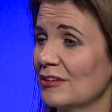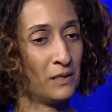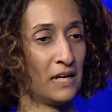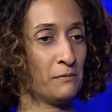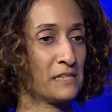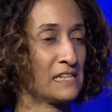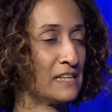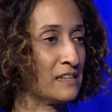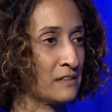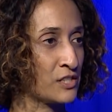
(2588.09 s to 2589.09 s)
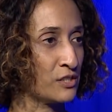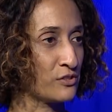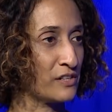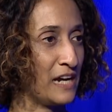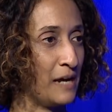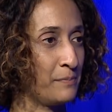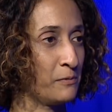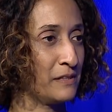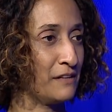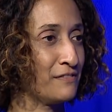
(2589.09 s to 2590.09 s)
Well, I would say that children are happy
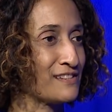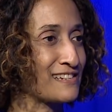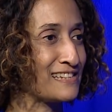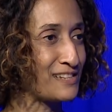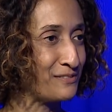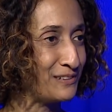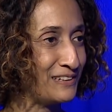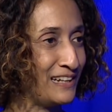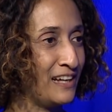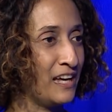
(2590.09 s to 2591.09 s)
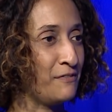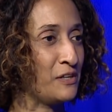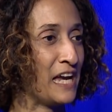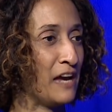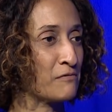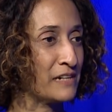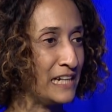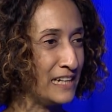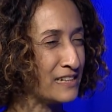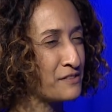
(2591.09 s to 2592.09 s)
when they feel successful. If you can't
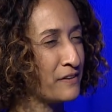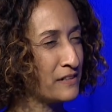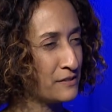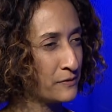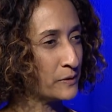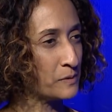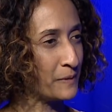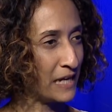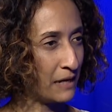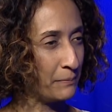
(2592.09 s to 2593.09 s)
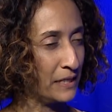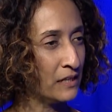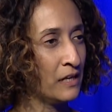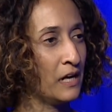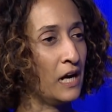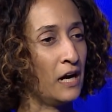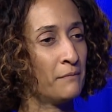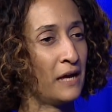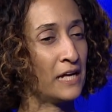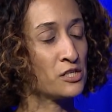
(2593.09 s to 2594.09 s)
read, it's very difficult to be happy.
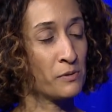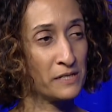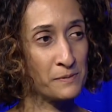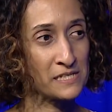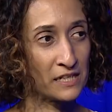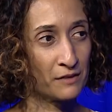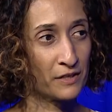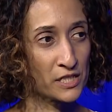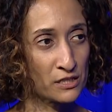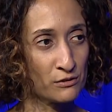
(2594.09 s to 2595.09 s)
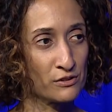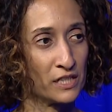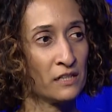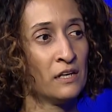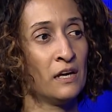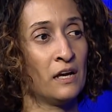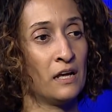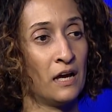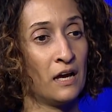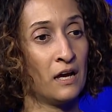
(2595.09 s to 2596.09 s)
And 20% of our children
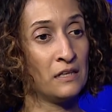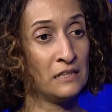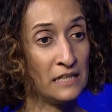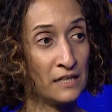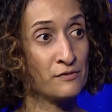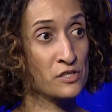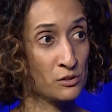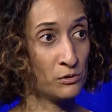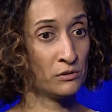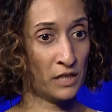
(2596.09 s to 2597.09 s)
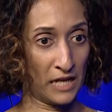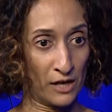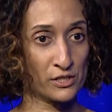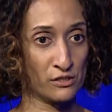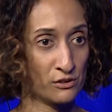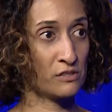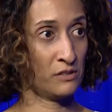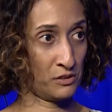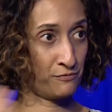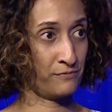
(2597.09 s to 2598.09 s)
leave school, not our children,
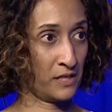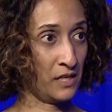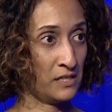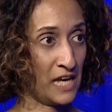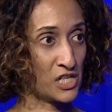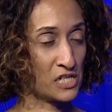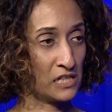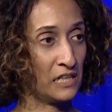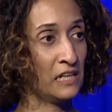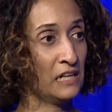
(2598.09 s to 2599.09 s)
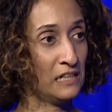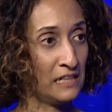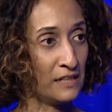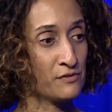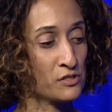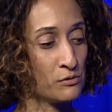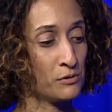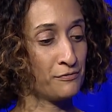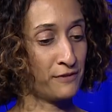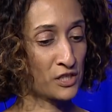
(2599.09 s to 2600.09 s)
nationally, leave
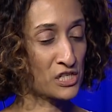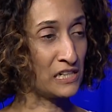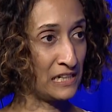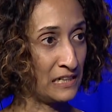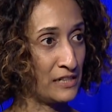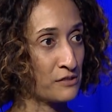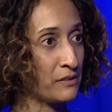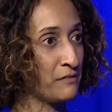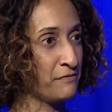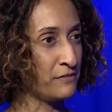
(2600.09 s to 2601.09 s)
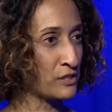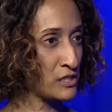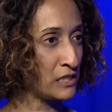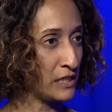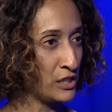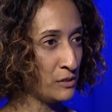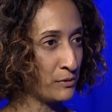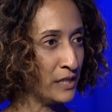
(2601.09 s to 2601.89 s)
school functionally illiterate and functionally innumerate.